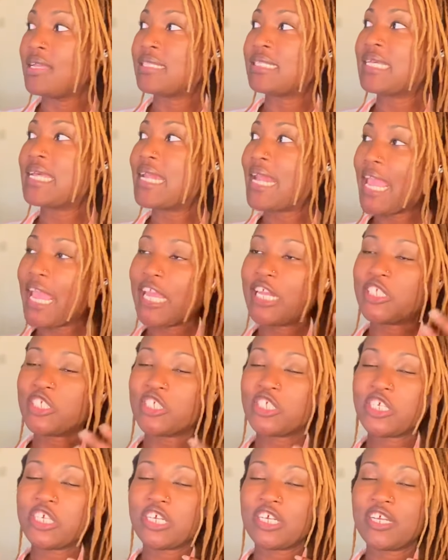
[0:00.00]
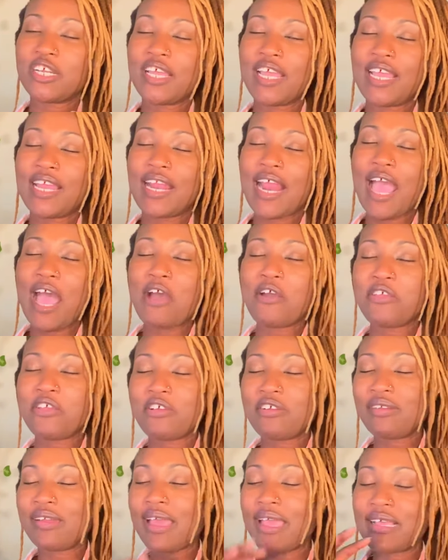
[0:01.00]
to nature and how
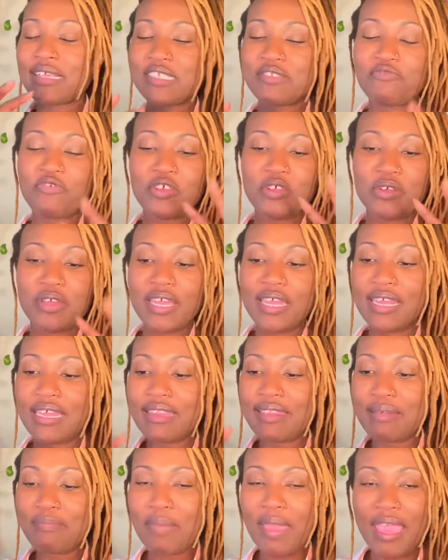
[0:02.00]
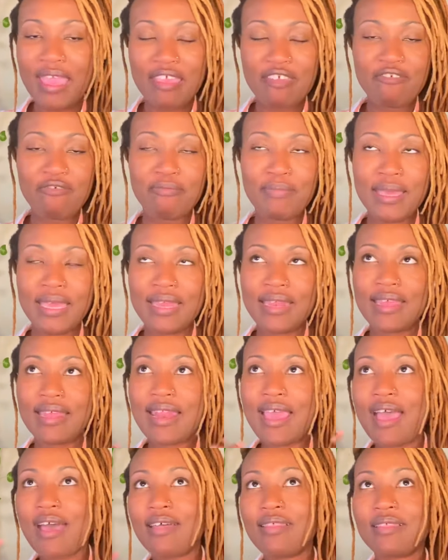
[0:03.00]
your legs feel hitting the pavement and
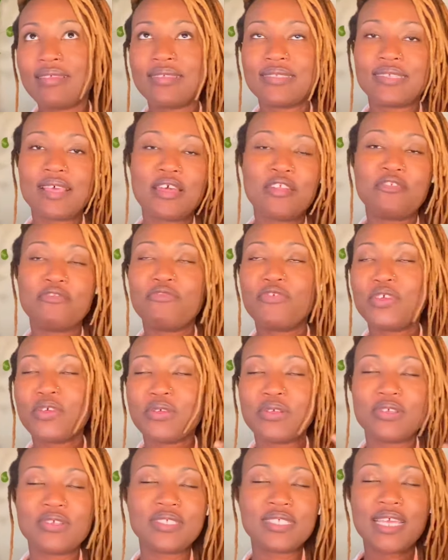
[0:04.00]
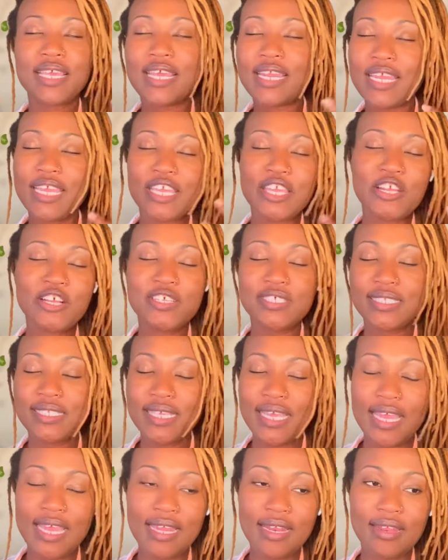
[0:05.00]
how the sun feels hitting your
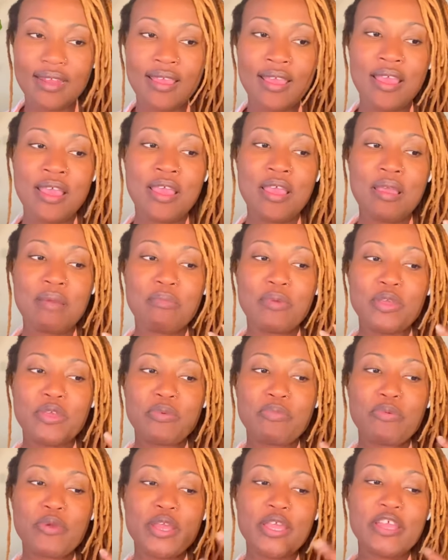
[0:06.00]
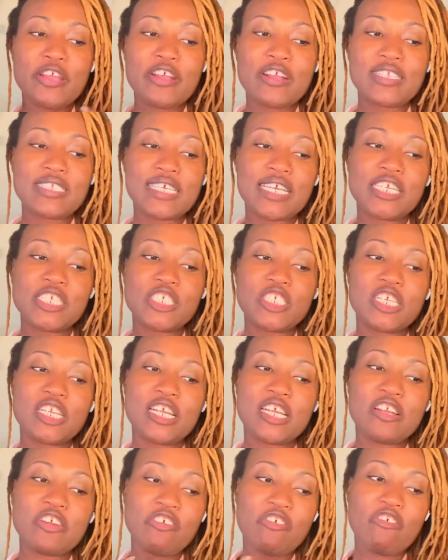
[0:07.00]
skin. But you bring your attention
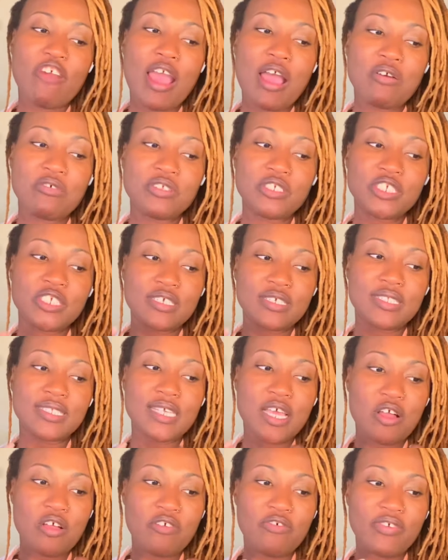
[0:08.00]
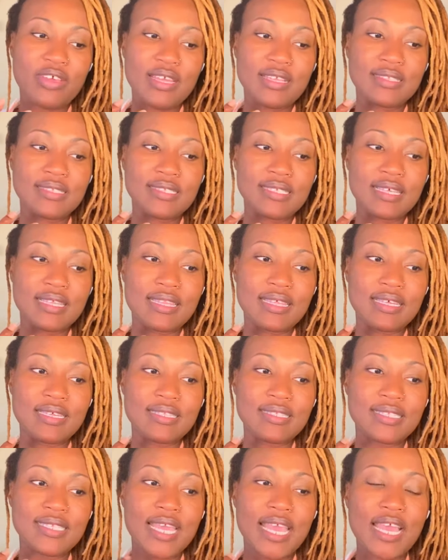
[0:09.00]
and ground yourself into
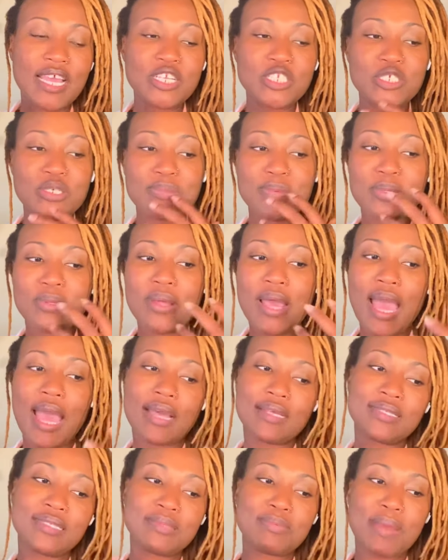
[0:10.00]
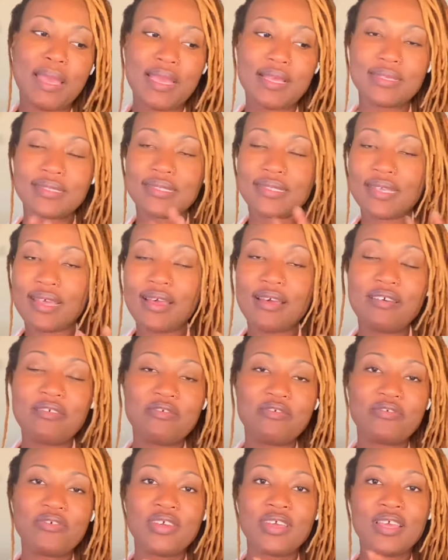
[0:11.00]
the tangible aspects
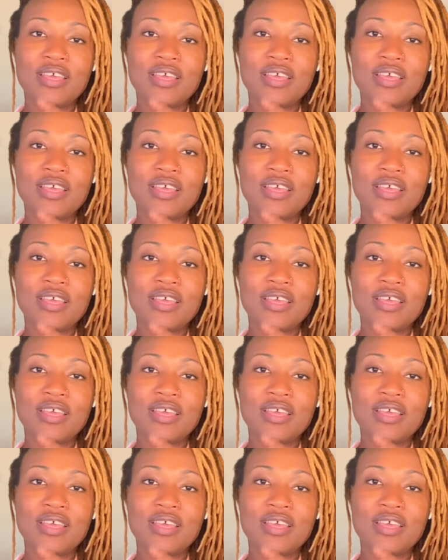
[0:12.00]
of